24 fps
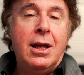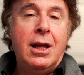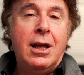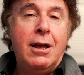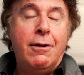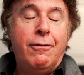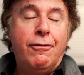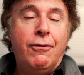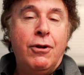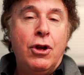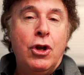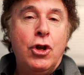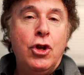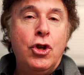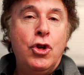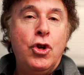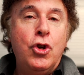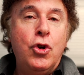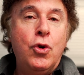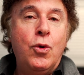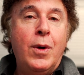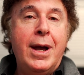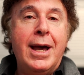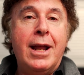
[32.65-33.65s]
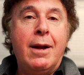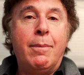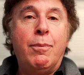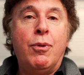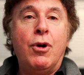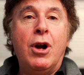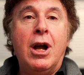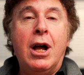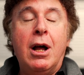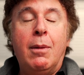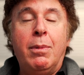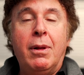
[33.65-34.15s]
if you had a
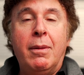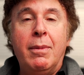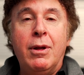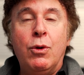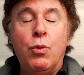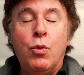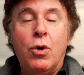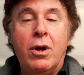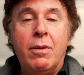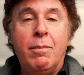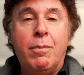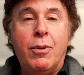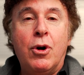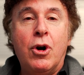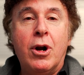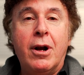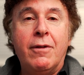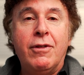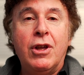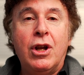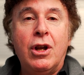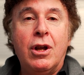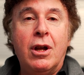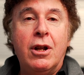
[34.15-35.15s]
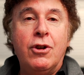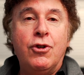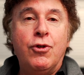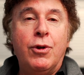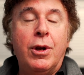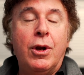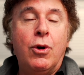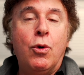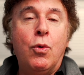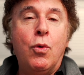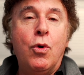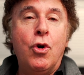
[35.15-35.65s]
problem in one part of the
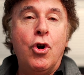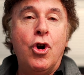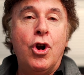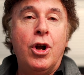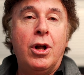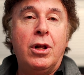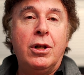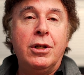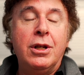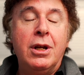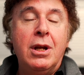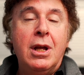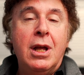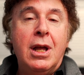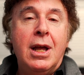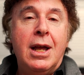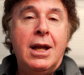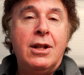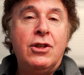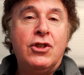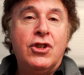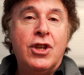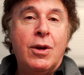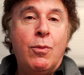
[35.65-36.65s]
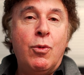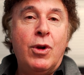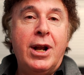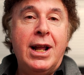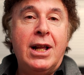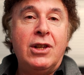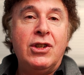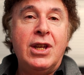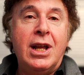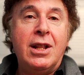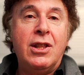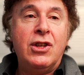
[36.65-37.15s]
country or world and someone
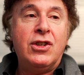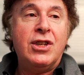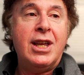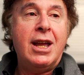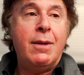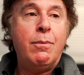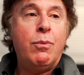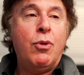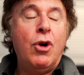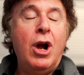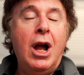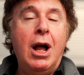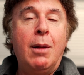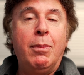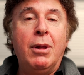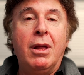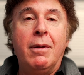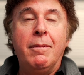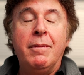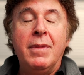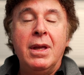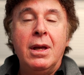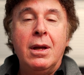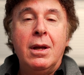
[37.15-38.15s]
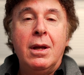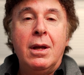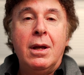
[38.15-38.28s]
else had the same problem,